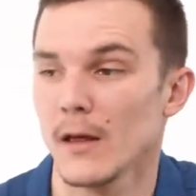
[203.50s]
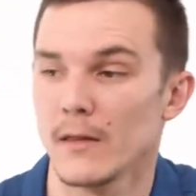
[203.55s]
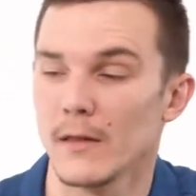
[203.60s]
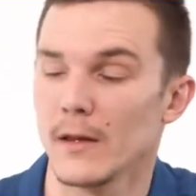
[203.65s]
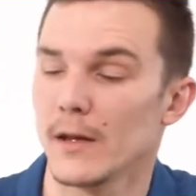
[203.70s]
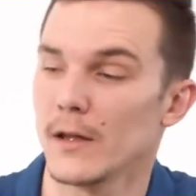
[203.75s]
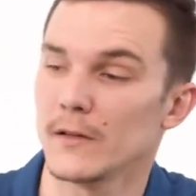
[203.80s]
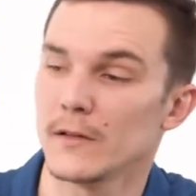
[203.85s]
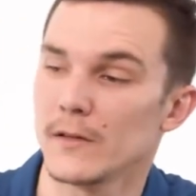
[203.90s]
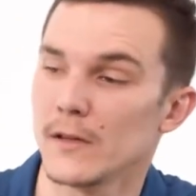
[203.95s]

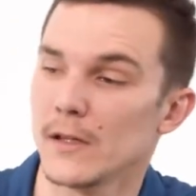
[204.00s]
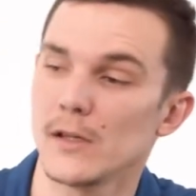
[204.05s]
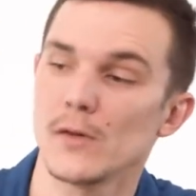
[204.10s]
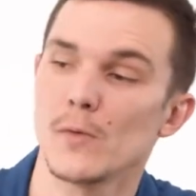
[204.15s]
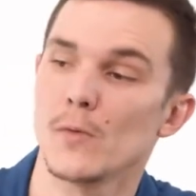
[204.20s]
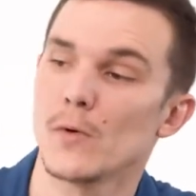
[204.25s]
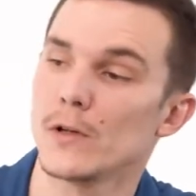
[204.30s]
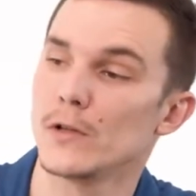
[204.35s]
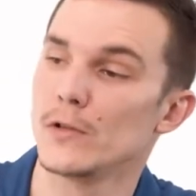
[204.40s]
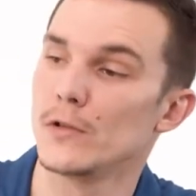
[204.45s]
The next thing
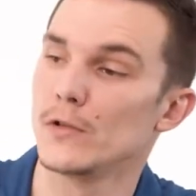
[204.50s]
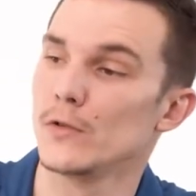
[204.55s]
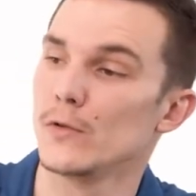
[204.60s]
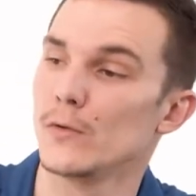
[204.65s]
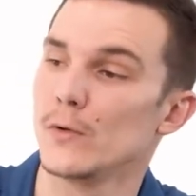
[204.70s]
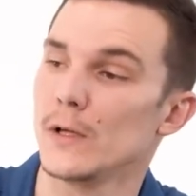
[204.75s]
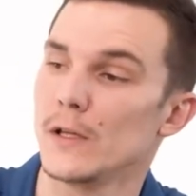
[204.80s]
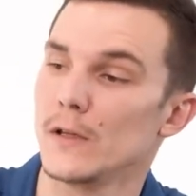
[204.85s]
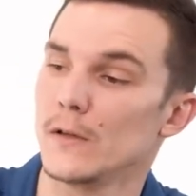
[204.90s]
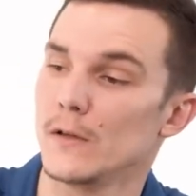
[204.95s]
you'll want to
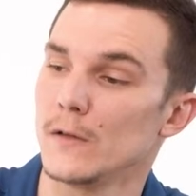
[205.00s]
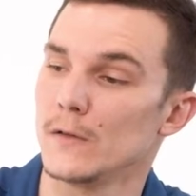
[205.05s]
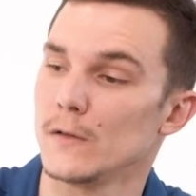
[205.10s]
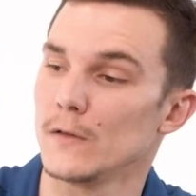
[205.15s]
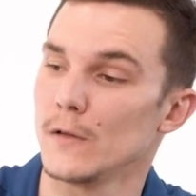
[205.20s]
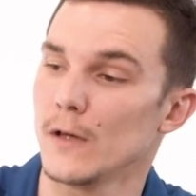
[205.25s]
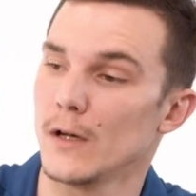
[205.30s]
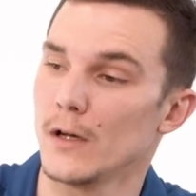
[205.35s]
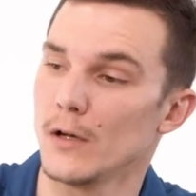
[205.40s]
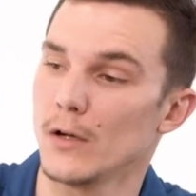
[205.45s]
do
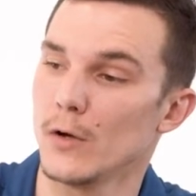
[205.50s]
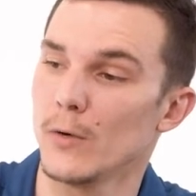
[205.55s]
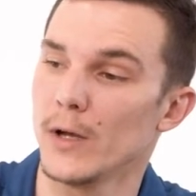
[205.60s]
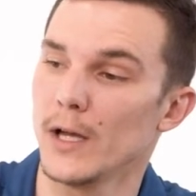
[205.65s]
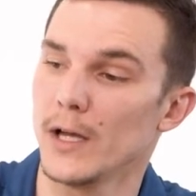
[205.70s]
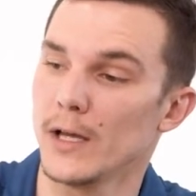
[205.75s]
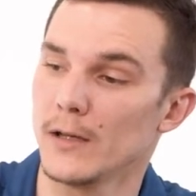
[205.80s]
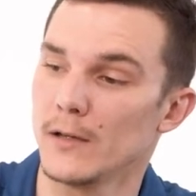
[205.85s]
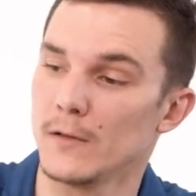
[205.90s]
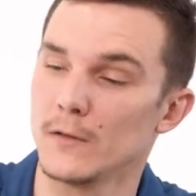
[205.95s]
is go
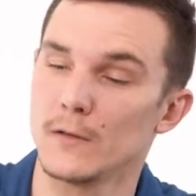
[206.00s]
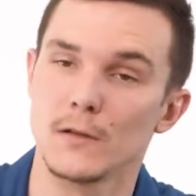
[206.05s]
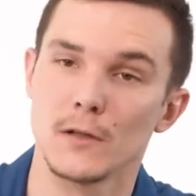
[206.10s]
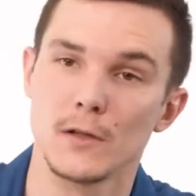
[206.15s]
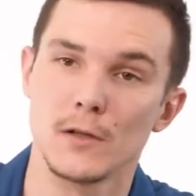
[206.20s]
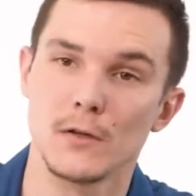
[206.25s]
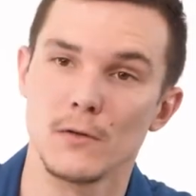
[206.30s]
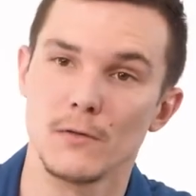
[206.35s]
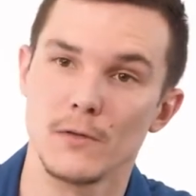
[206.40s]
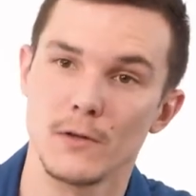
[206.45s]
ahead and
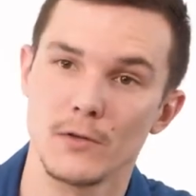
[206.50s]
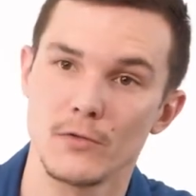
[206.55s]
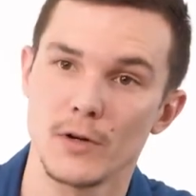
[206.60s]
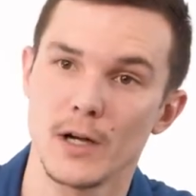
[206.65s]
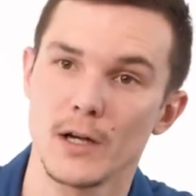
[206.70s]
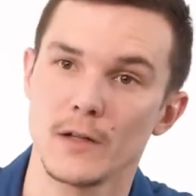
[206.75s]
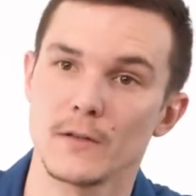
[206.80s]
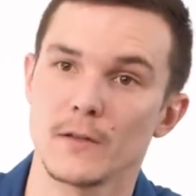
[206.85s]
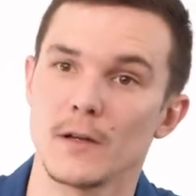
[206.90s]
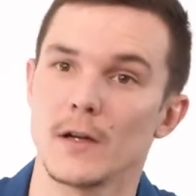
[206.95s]
secure the
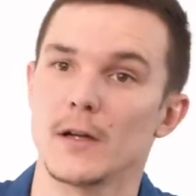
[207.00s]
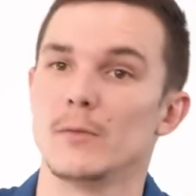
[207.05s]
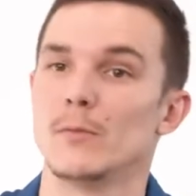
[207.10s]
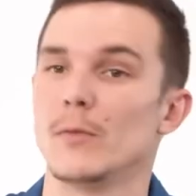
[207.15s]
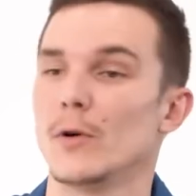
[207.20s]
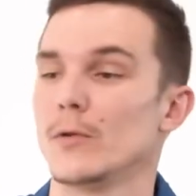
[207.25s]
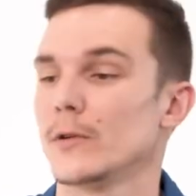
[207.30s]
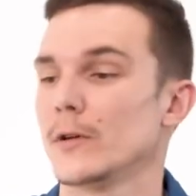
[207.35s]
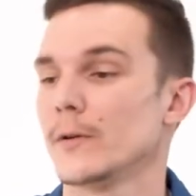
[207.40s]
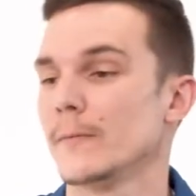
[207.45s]
dry side
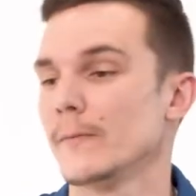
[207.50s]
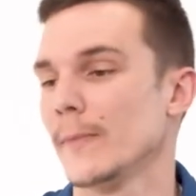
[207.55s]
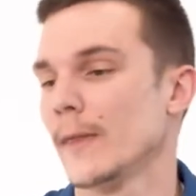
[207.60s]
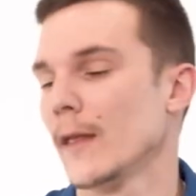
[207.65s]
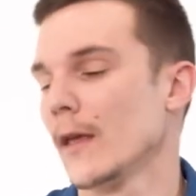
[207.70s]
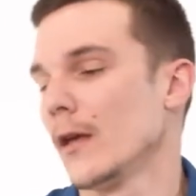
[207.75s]
motor.